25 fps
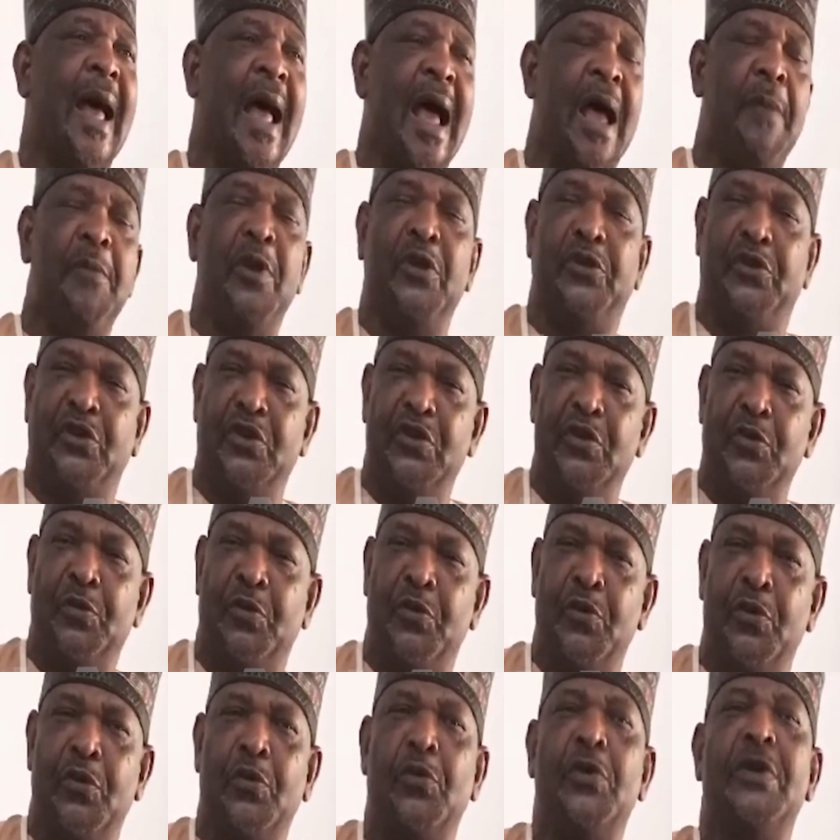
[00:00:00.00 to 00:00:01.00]
Ahmed
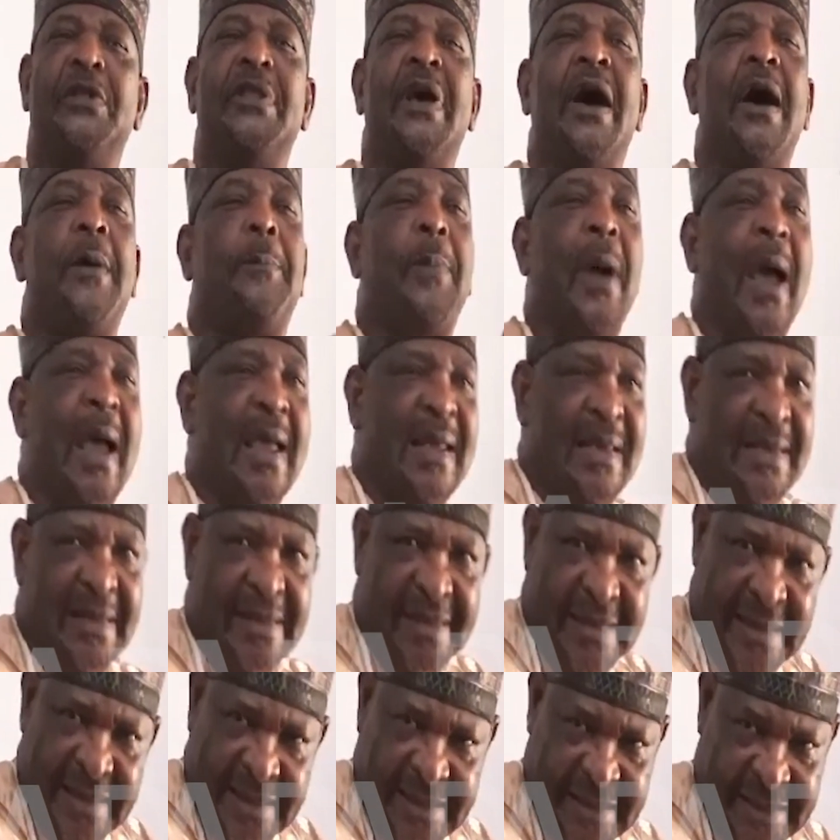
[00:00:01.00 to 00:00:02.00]
Tinubu with our
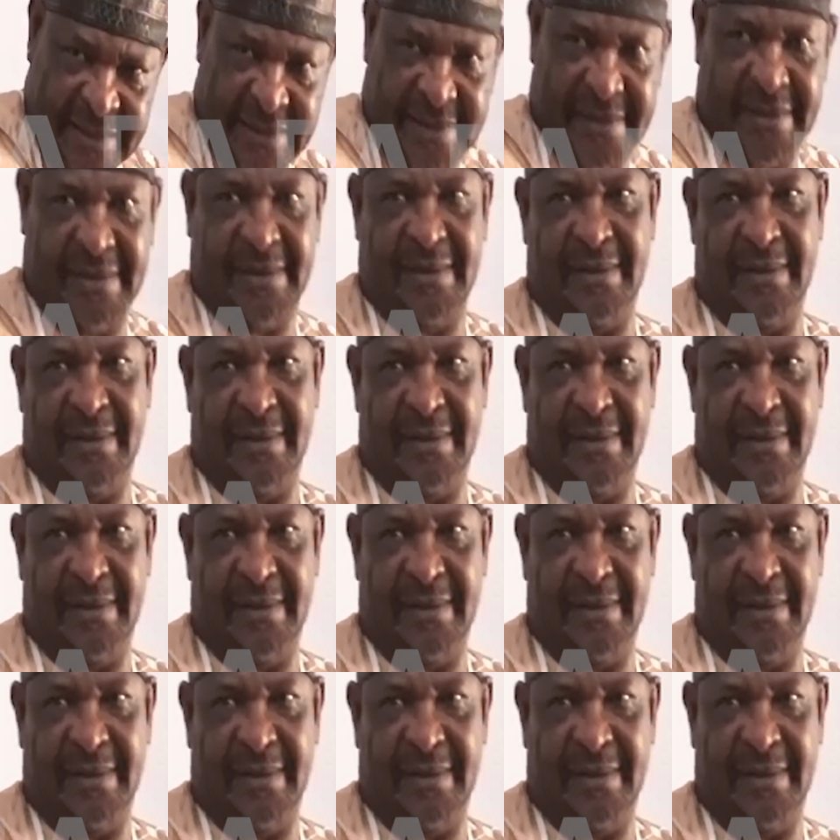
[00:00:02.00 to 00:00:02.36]
findings.